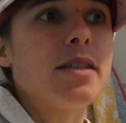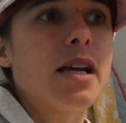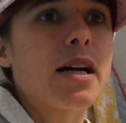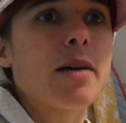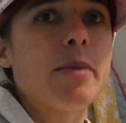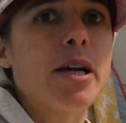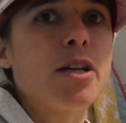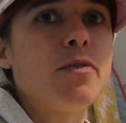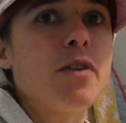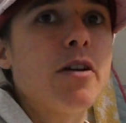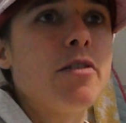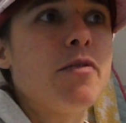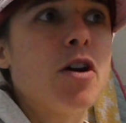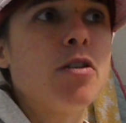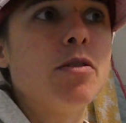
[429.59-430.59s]
and that can make you
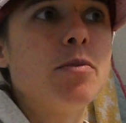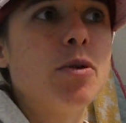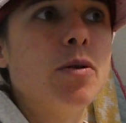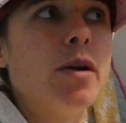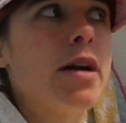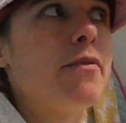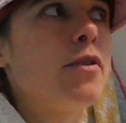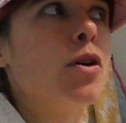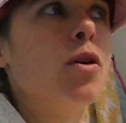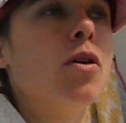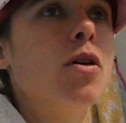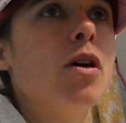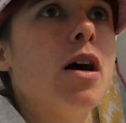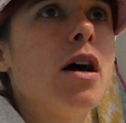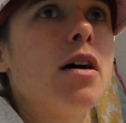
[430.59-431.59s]
very vulnerable if
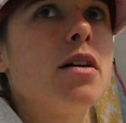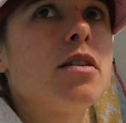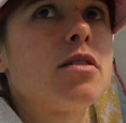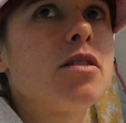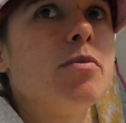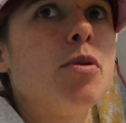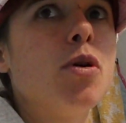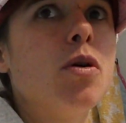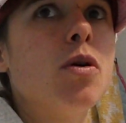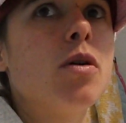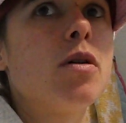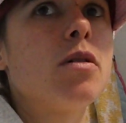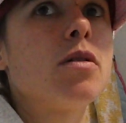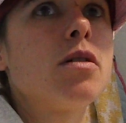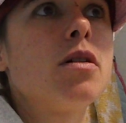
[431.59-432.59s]
your support